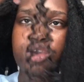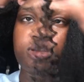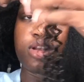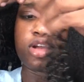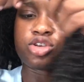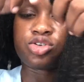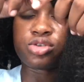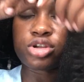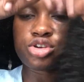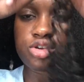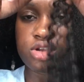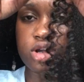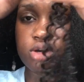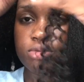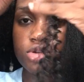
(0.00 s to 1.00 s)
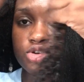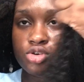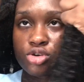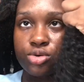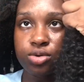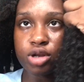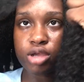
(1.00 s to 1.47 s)
Not stretch it out, but you
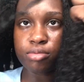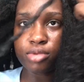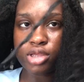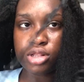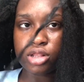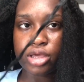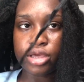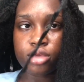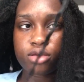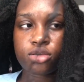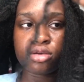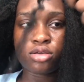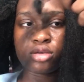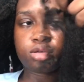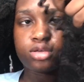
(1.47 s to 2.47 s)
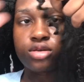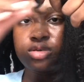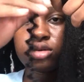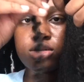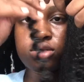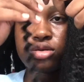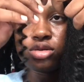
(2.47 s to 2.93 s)
know what I mean. Like,
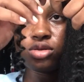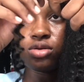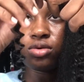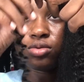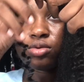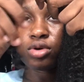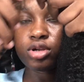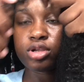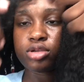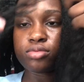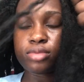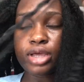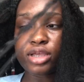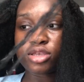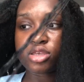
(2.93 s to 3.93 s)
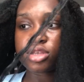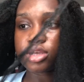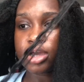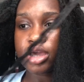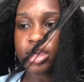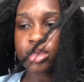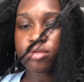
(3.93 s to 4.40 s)
you don't want it as
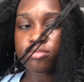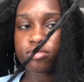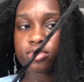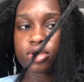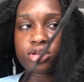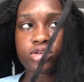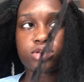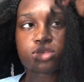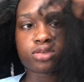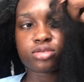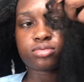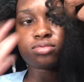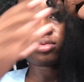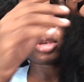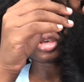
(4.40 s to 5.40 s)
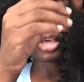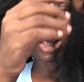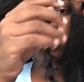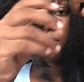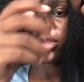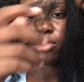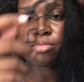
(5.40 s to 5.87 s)
tight as it
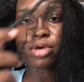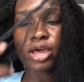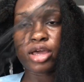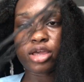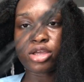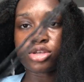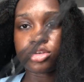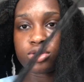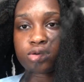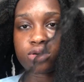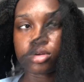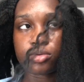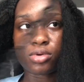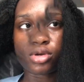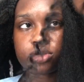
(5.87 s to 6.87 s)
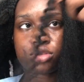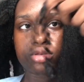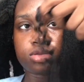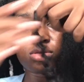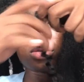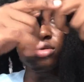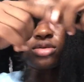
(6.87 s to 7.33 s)
came in the package. You're gonna want
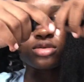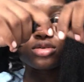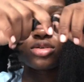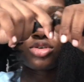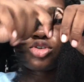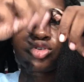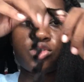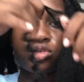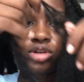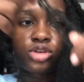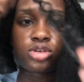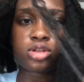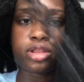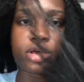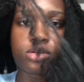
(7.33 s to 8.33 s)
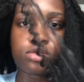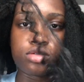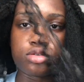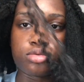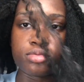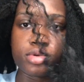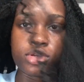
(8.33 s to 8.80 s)
to stretch it out a
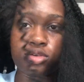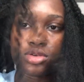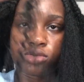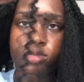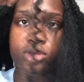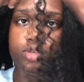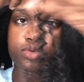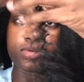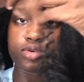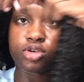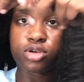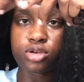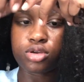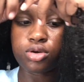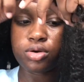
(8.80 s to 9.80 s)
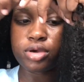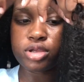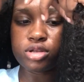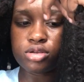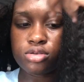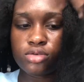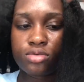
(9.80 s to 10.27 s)
little bit. So that's what you're gonna go ahead
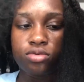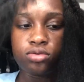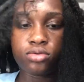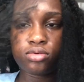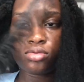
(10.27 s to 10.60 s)
and do.